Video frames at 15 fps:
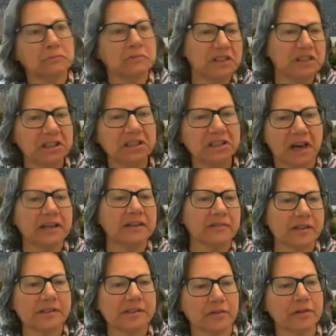in kind of
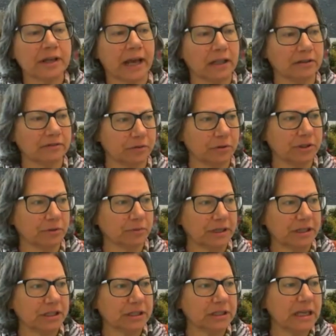the southern california
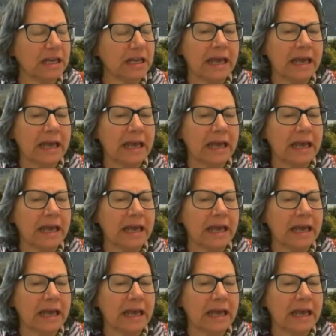region